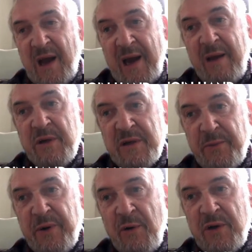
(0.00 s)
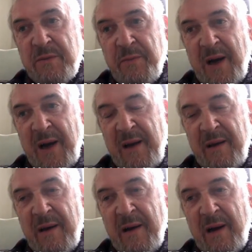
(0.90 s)
I was approached by
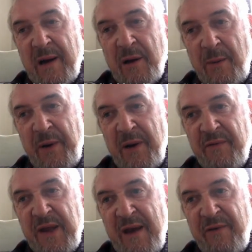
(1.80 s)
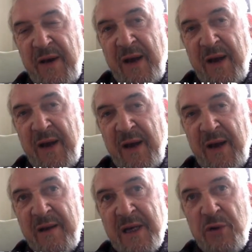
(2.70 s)
a couple of the FAI and
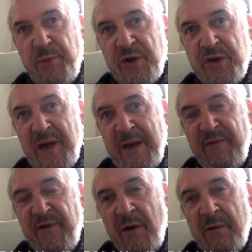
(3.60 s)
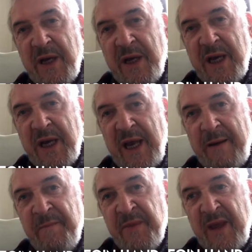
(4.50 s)
said, would you put your name forward again?
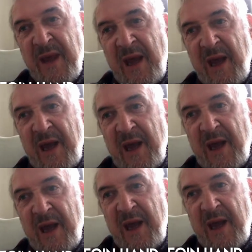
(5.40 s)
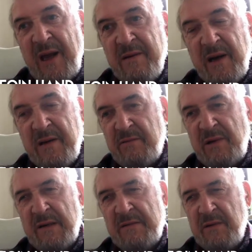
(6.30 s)
And I said,
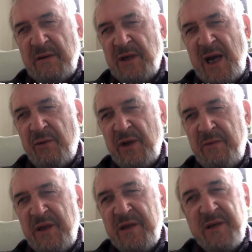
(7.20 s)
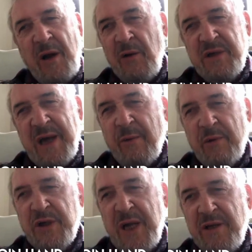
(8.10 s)
well, oh, Jack, what do you mean? He said, no, Jack,
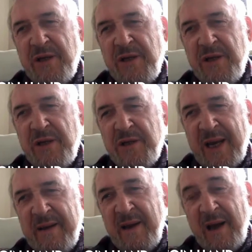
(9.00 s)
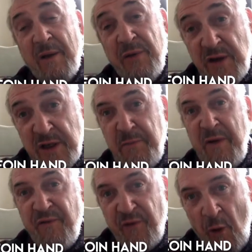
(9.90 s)
we're changing Jack. Now, this is
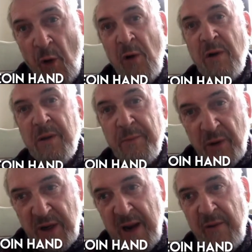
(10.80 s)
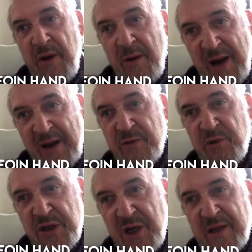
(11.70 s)
before the Bulgaria match
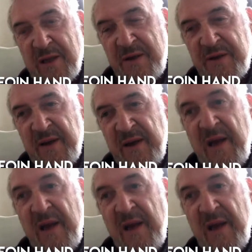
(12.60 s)
with Scotland.